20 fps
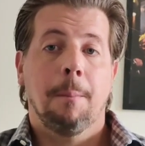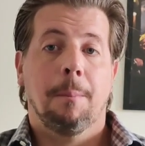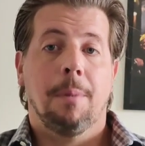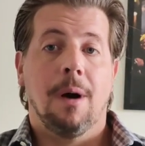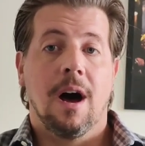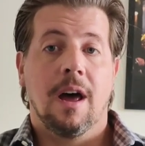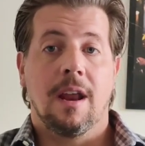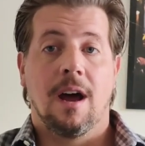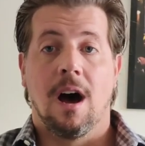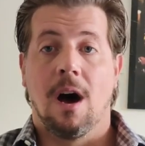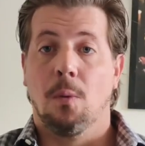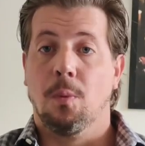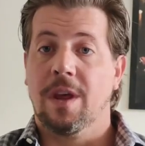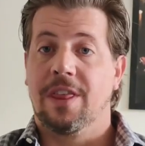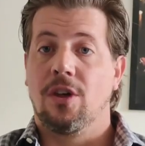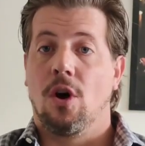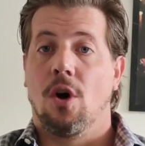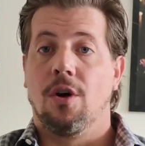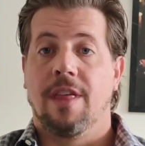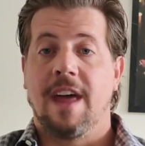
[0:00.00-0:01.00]
But uh,
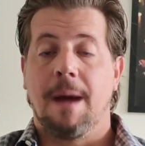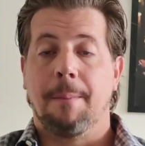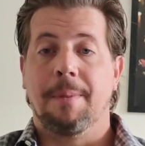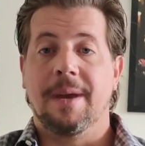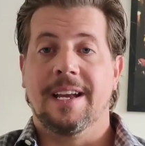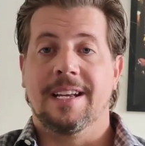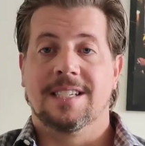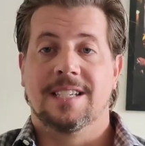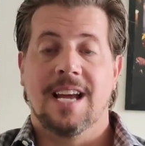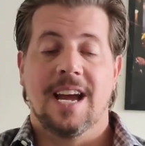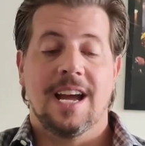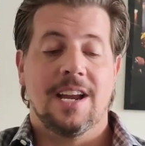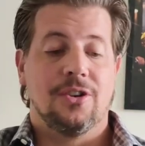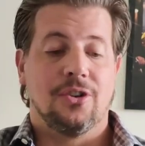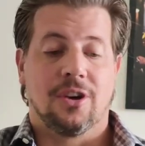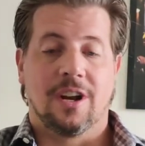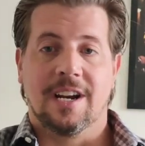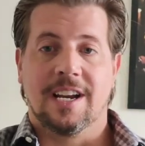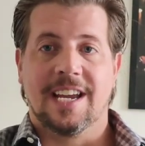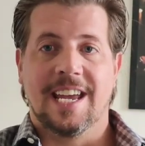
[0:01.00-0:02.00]
with all that being said,
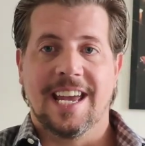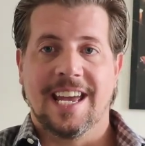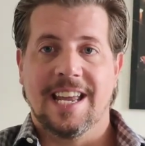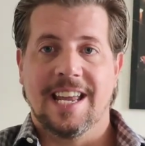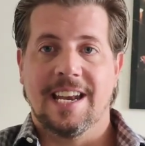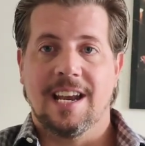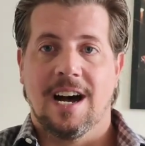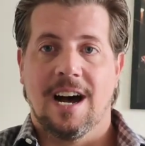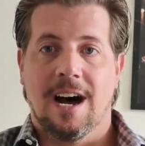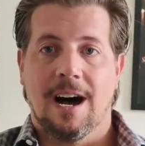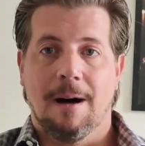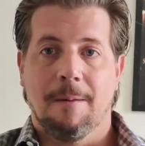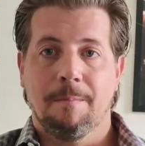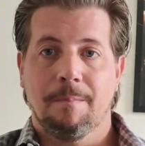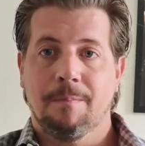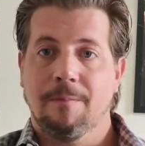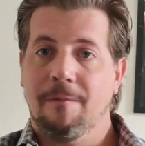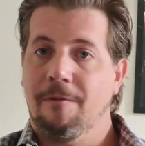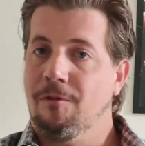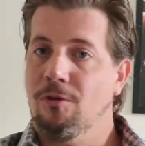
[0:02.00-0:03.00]
you're going to get
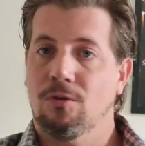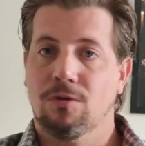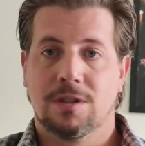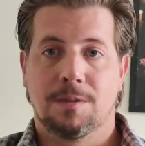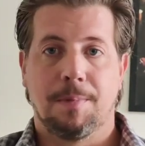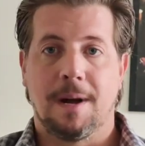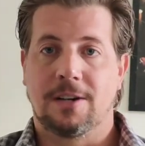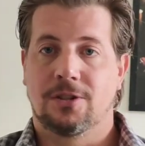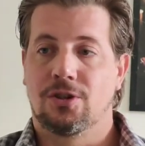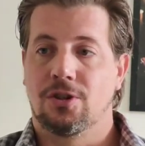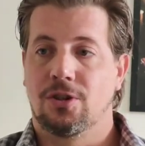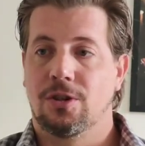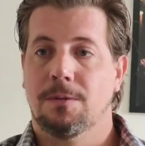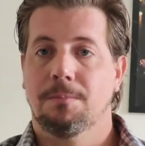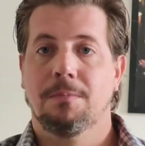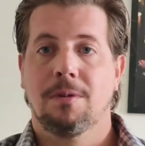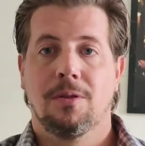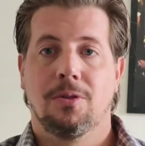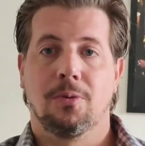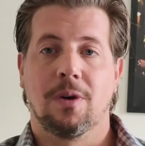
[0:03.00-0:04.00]
um, full
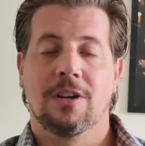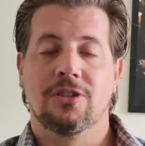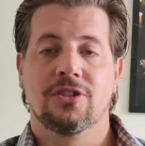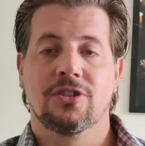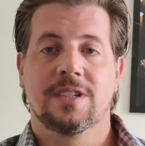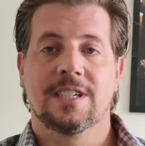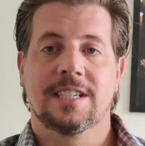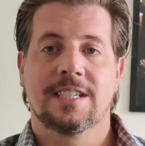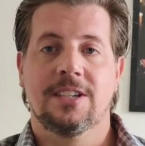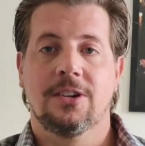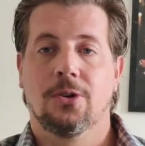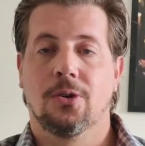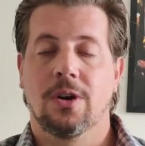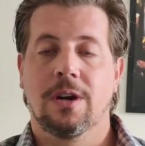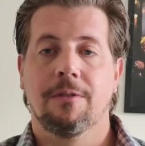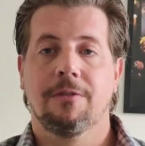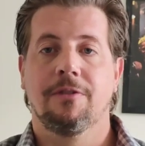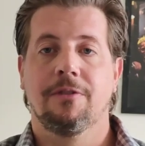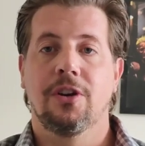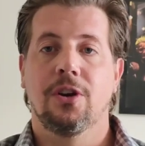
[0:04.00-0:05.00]
spectrum, 360
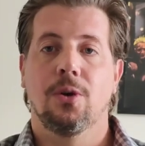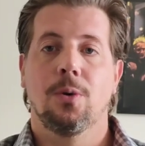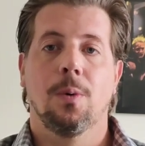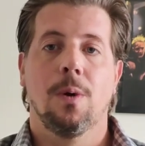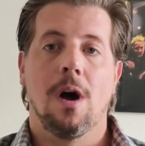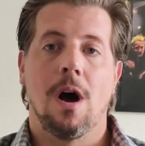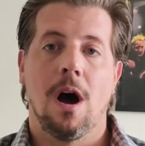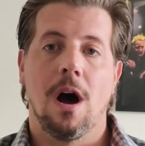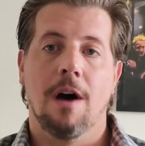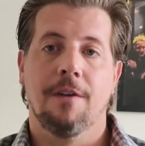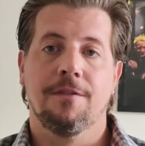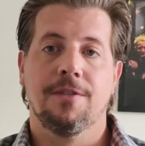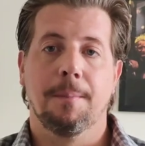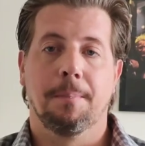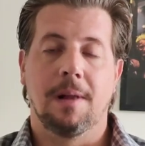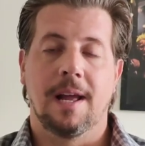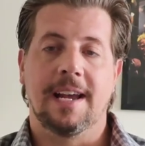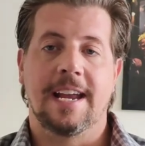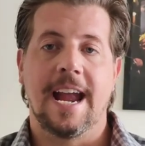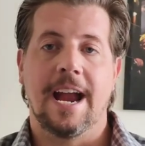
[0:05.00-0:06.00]
degree view of the
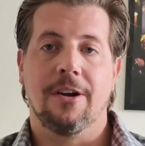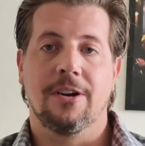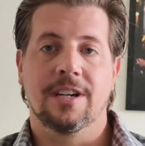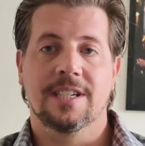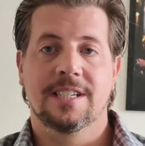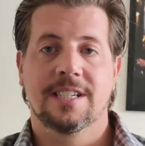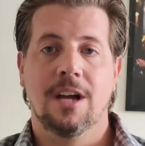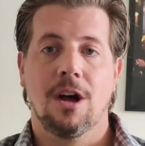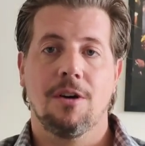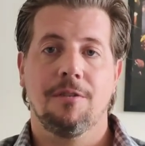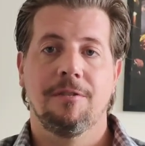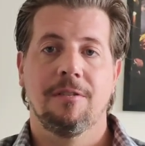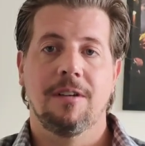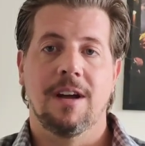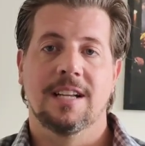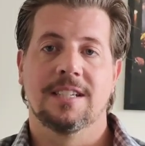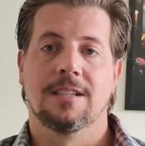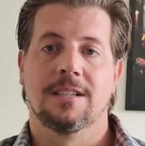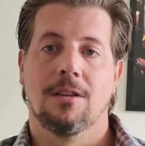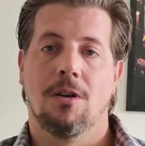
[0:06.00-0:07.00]
play carrier itself,
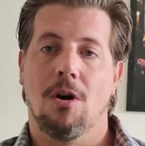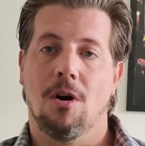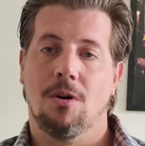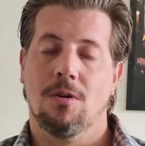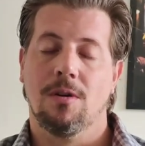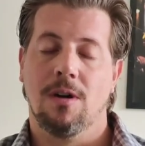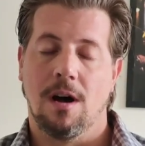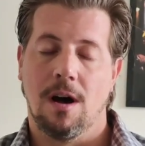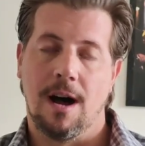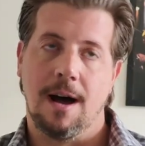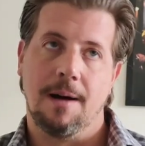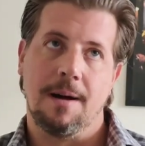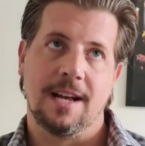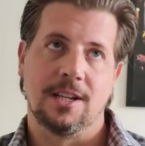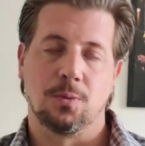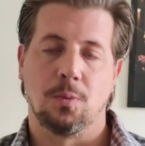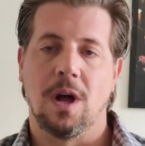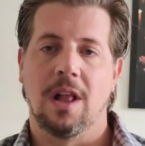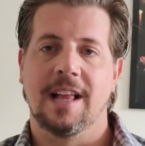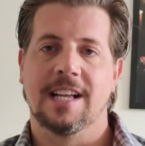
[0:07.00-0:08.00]
as long uh,
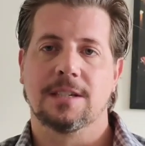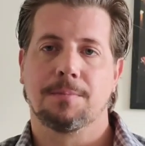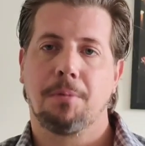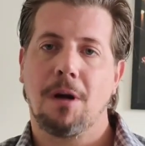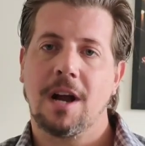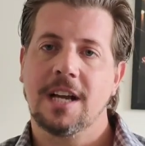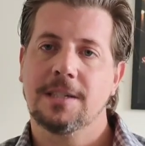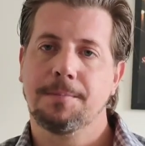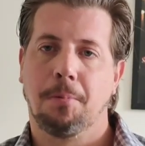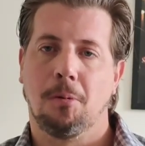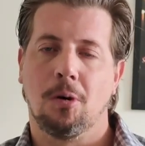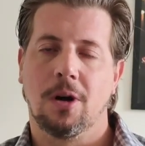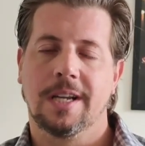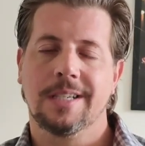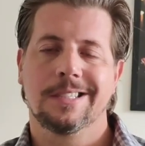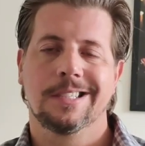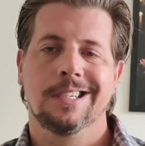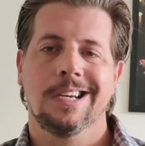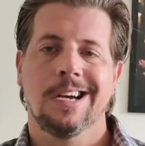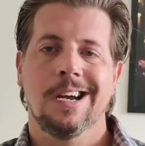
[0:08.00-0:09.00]
as well as price
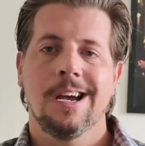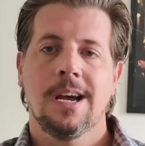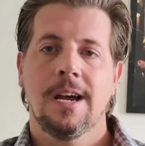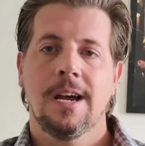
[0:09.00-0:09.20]
points,